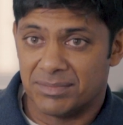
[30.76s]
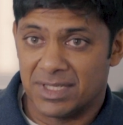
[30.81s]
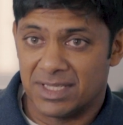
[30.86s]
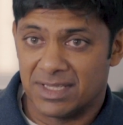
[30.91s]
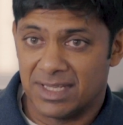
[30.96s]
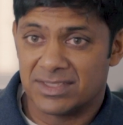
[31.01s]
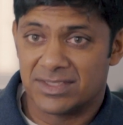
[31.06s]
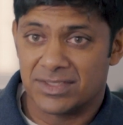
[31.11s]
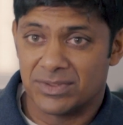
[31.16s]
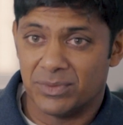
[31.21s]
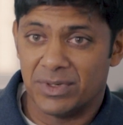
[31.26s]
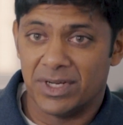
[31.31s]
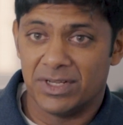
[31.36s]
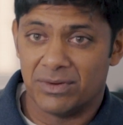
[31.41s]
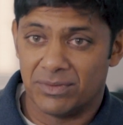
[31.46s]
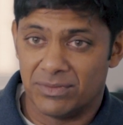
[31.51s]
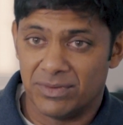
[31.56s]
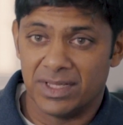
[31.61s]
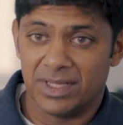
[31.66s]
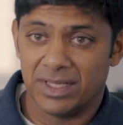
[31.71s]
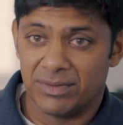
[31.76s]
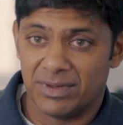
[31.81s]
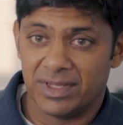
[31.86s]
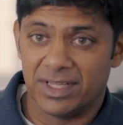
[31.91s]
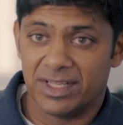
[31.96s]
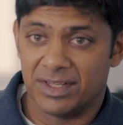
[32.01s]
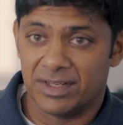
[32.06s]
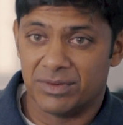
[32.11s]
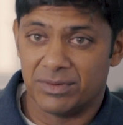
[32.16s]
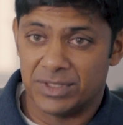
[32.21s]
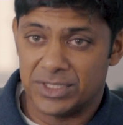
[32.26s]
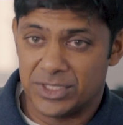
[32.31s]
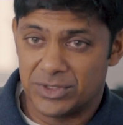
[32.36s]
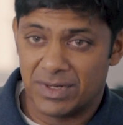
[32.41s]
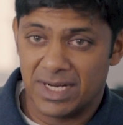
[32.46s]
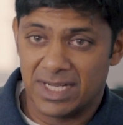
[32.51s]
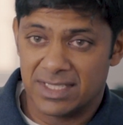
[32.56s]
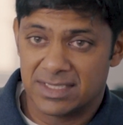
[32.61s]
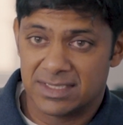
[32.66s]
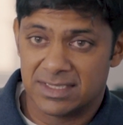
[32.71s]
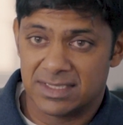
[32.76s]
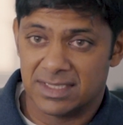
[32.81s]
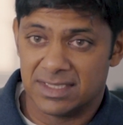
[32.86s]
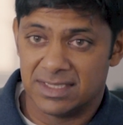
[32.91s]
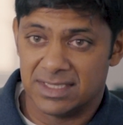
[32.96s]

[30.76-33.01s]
I mean, that's the way you're really, really going to address